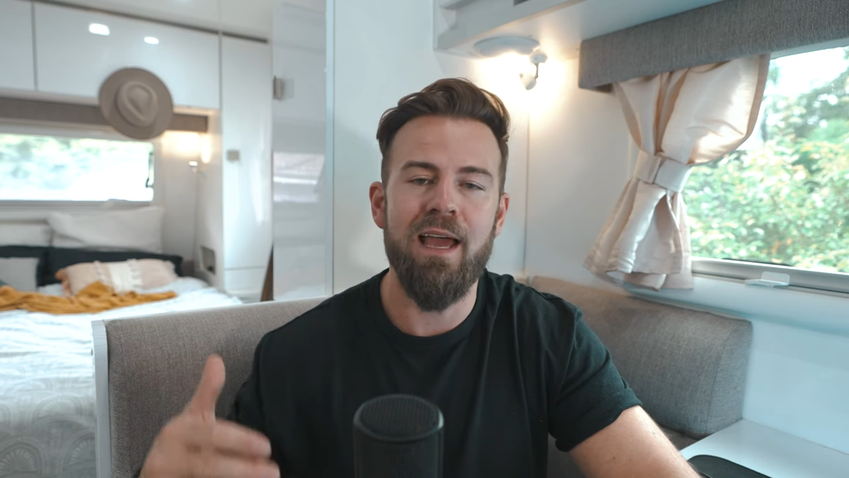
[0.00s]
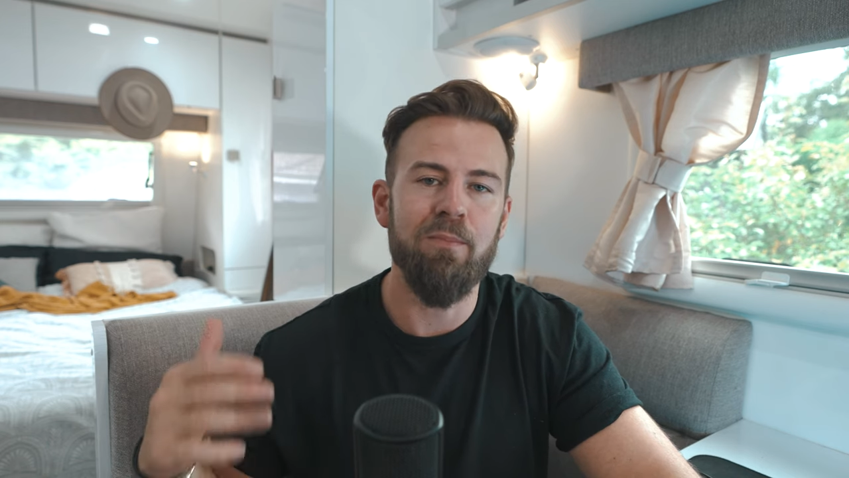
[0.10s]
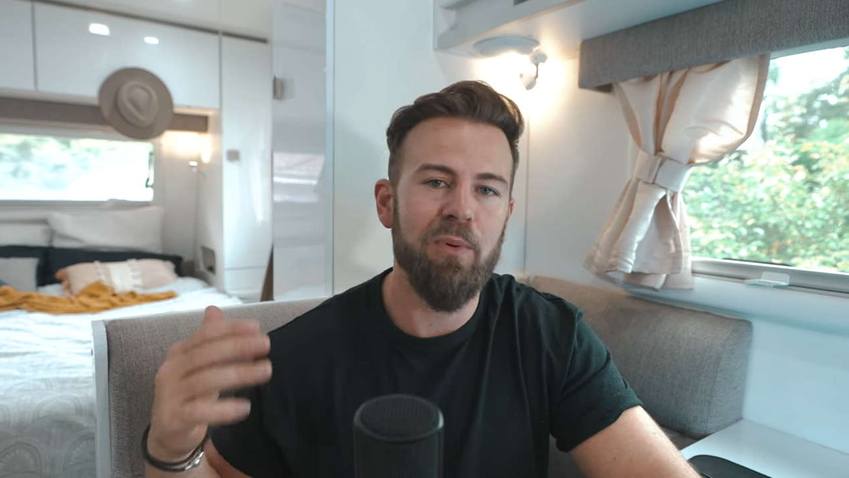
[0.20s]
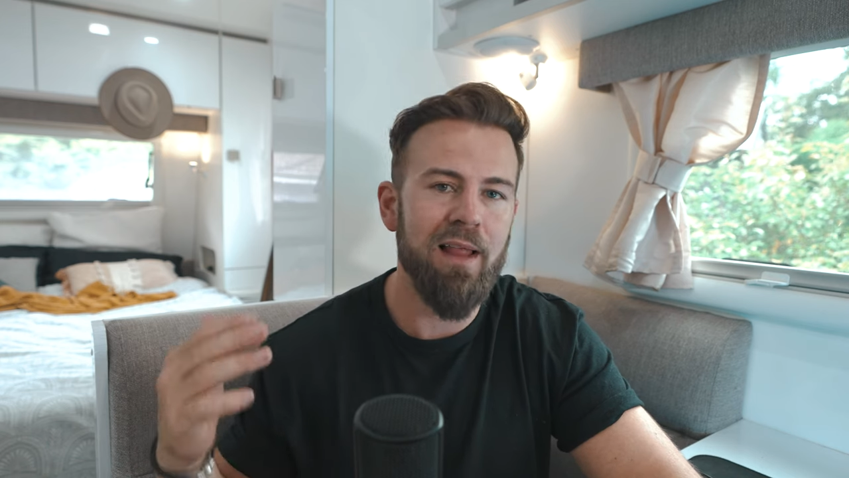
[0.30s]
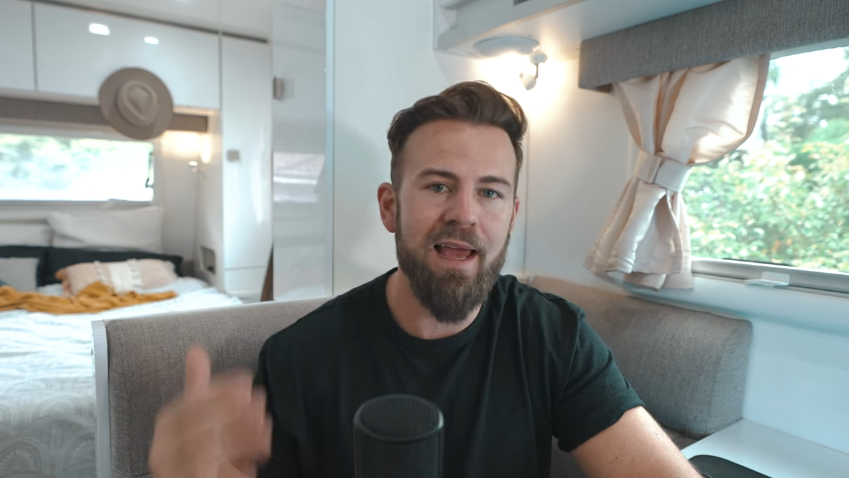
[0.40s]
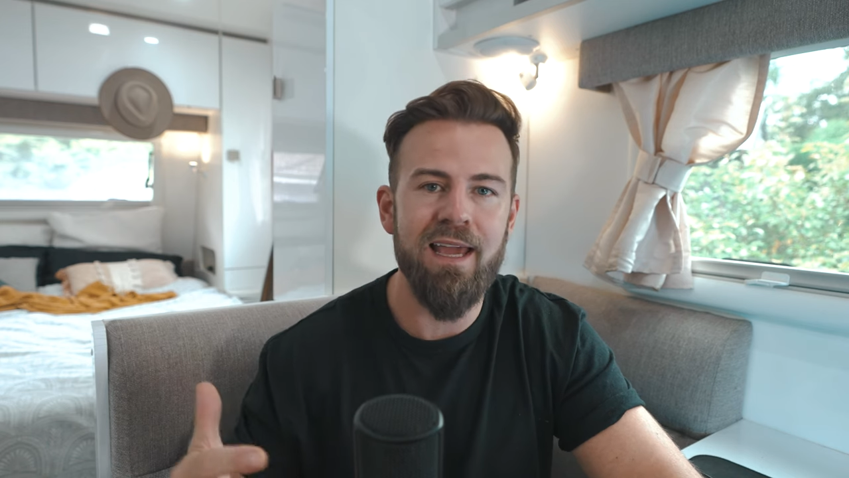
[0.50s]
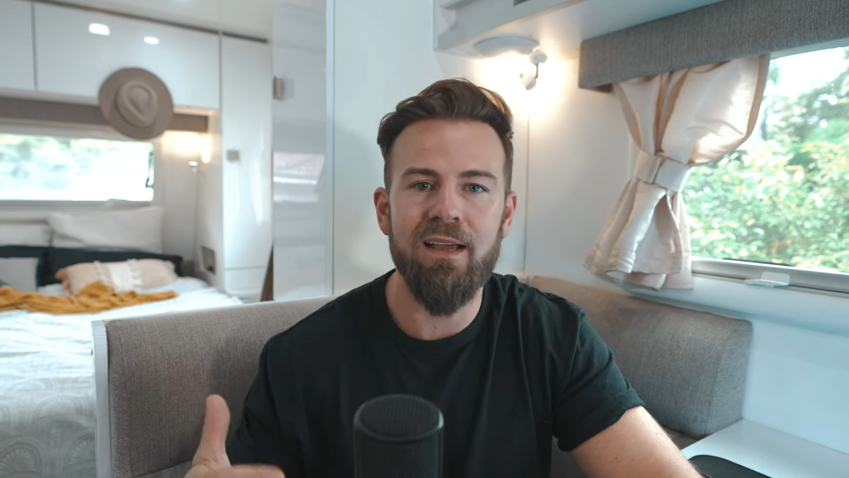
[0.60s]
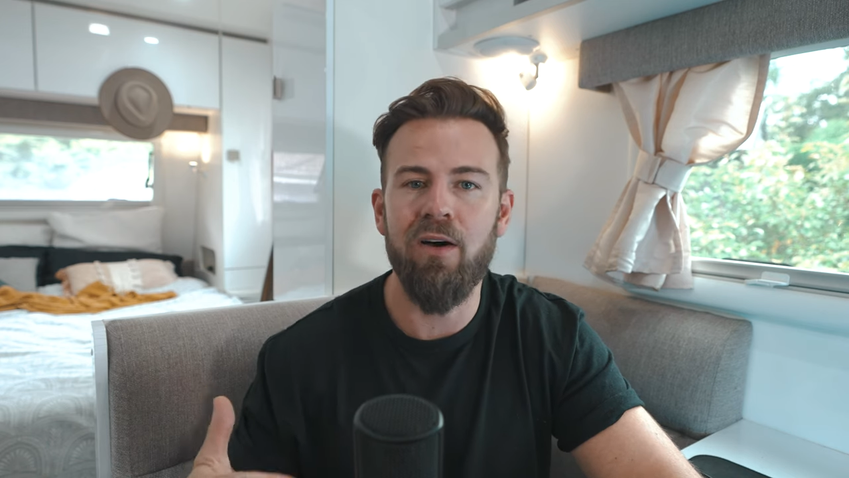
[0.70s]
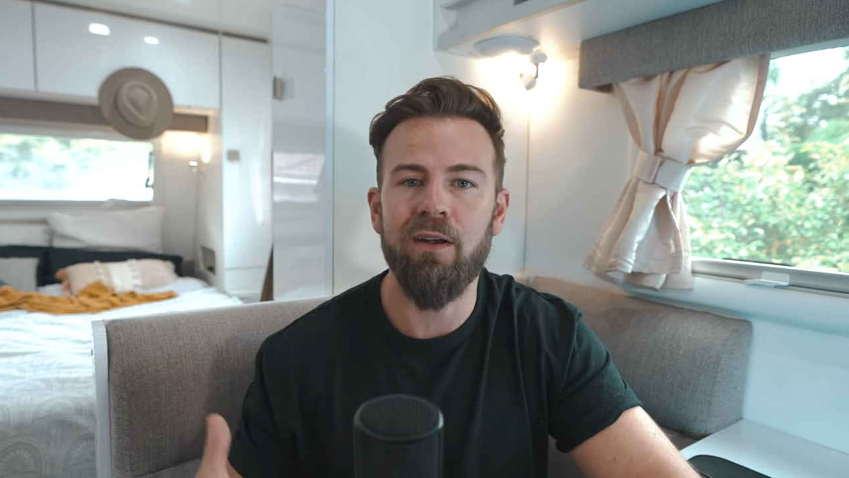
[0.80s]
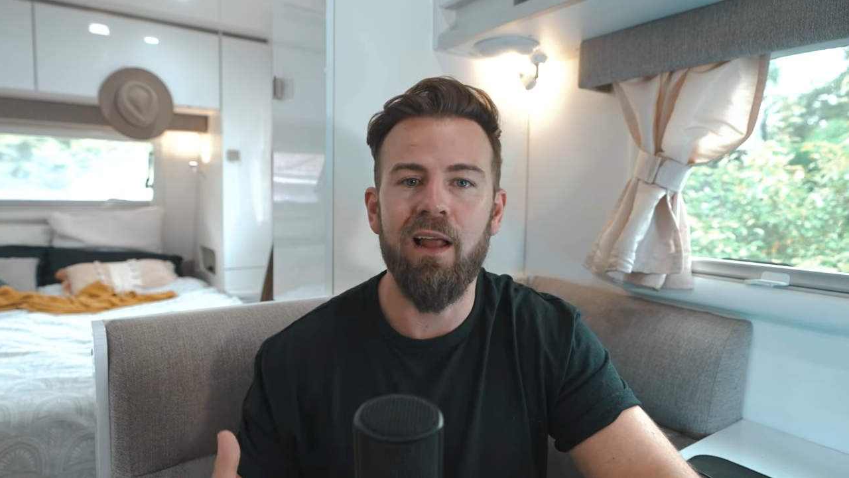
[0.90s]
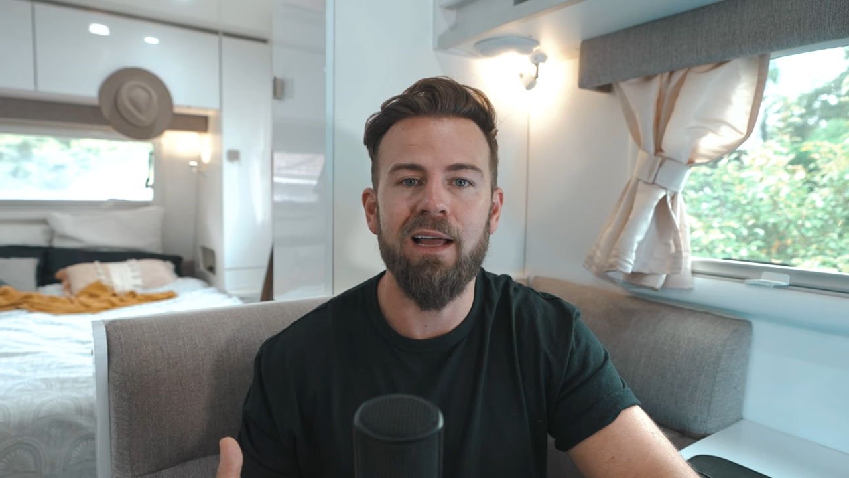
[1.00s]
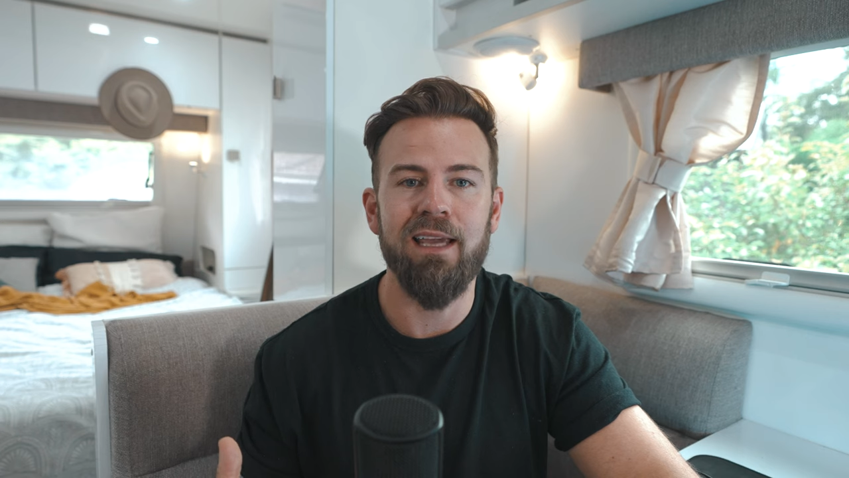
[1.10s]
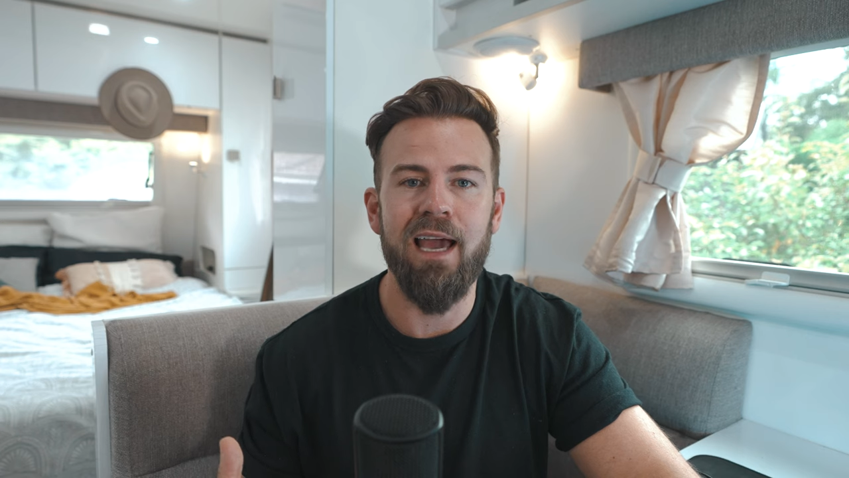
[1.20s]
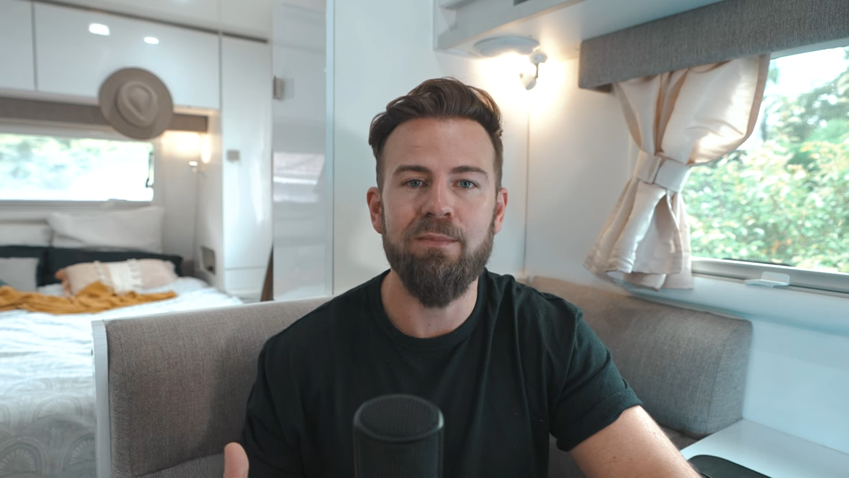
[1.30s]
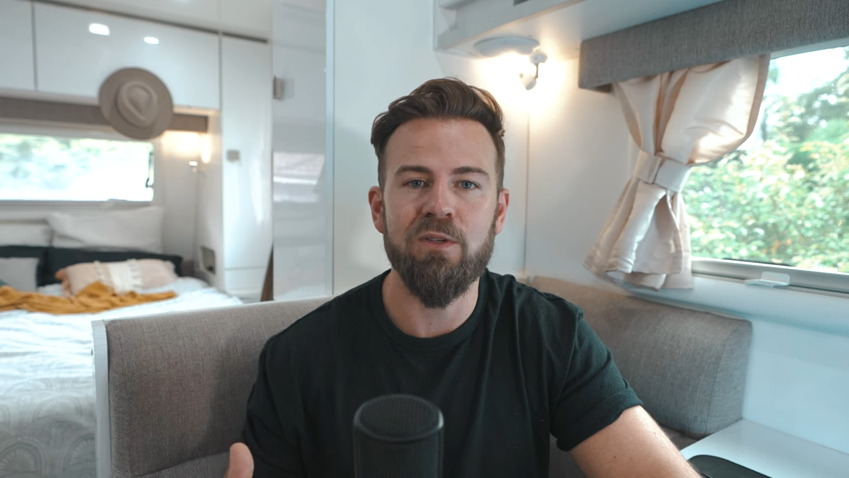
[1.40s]
and playing online
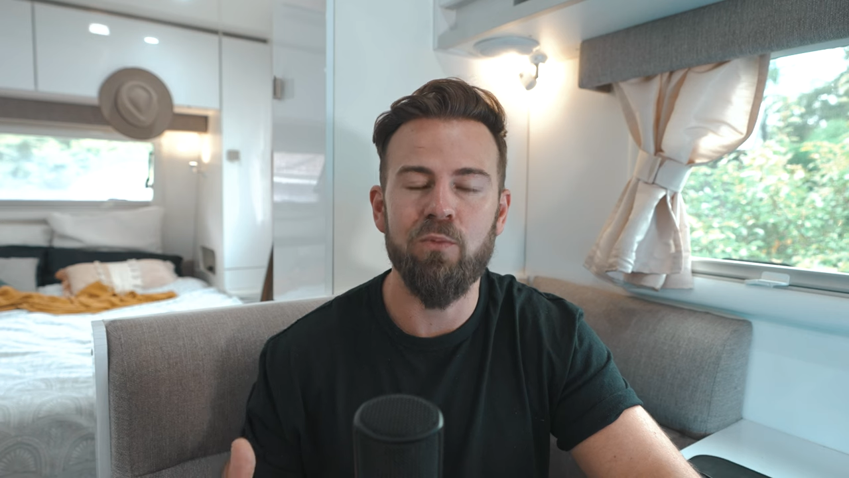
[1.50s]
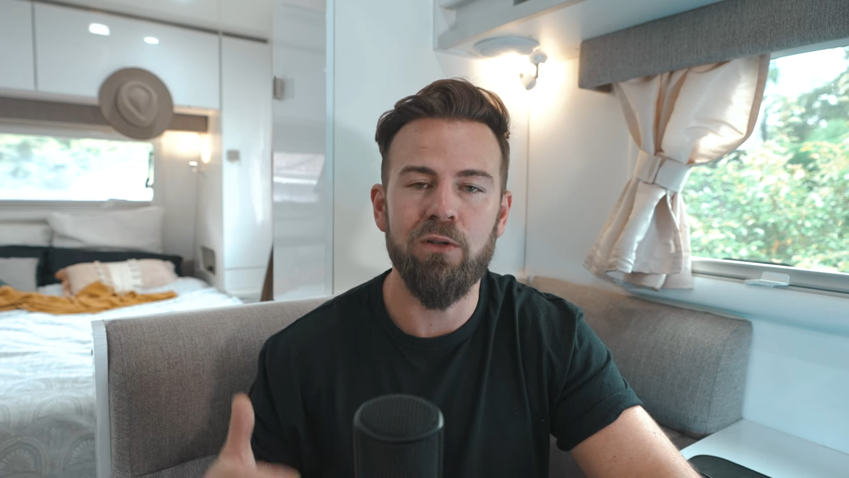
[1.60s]
games